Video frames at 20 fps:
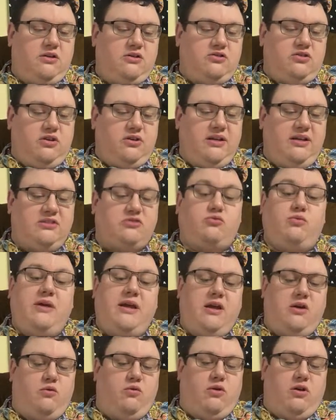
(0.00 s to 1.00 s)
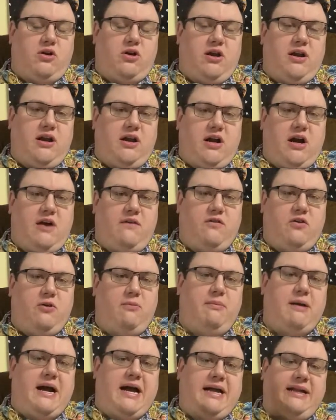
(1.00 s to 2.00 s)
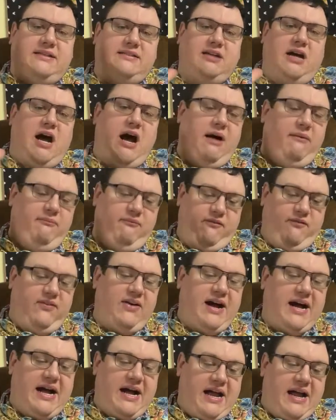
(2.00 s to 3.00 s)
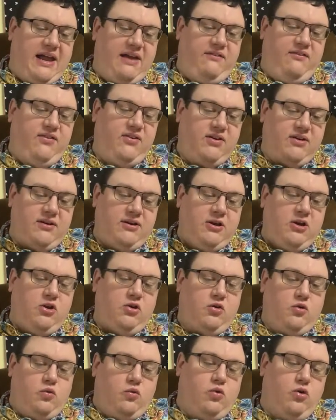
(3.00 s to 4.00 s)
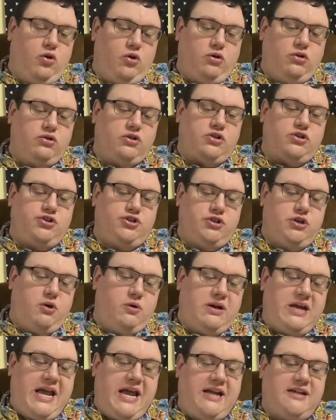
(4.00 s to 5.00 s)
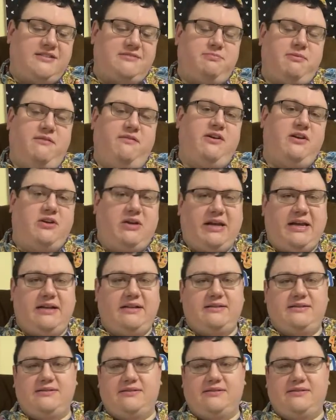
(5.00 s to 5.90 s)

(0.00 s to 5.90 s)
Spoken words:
So this week we're going to cover my top 5 World Showcase pavilions.